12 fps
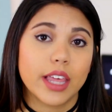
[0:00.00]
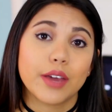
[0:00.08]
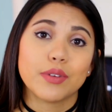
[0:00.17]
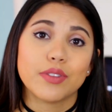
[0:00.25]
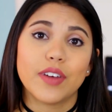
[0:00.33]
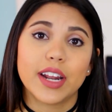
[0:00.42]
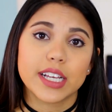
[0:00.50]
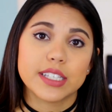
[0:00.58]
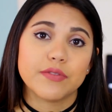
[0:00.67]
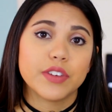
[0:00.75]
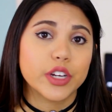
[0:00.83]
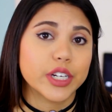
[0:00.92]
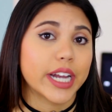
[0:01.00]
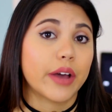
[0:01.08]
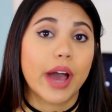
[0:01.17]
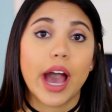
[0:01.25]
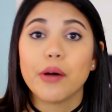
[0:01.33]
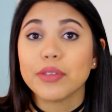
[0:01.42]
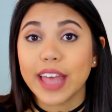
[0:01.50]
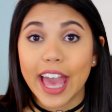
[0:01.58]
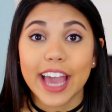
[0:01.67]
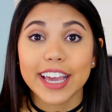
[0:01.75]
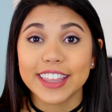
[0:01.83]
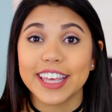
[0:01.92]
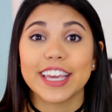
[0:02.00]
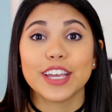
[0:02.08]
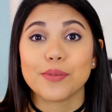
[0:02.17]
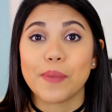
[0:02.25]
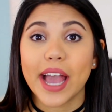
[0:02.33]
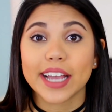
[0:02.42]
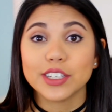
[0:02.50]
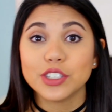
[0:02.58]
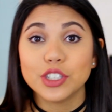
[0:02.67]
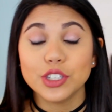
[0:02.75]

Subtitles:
like with FedEx and figuring out how in the heck they get your package